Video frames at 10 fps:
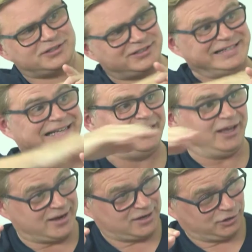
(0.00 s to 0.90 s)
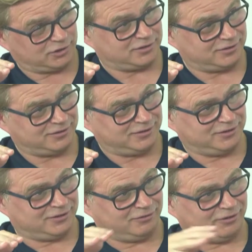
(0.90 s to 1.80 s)
so they're still engaged,
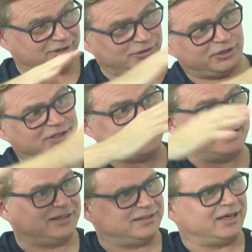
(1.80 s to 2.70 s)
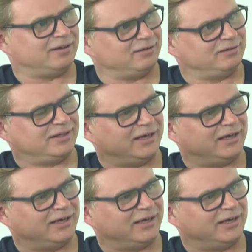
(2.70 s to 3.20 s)
right? So you're extending that.